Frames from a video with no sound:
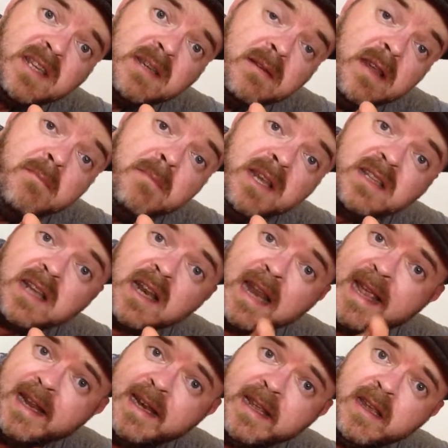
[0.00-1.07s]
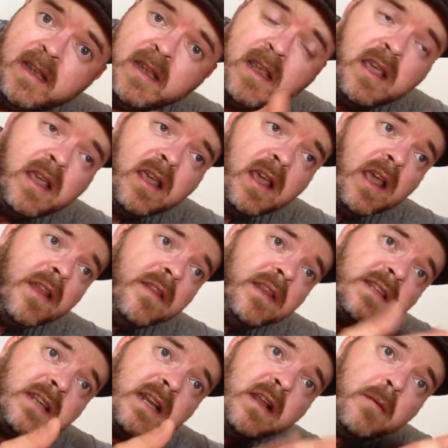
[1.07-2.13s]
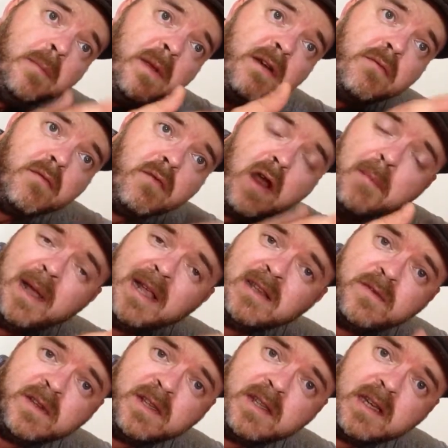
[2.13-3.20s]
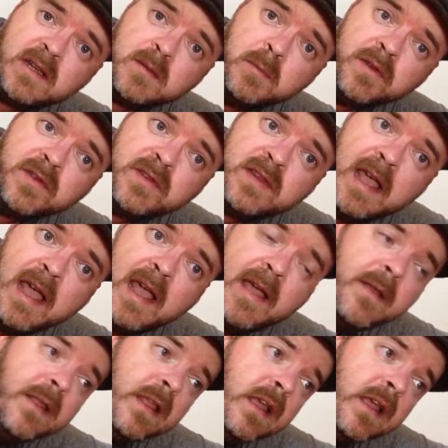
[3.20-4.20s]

meets a lady and there's a little bit of a romance for 6 months there.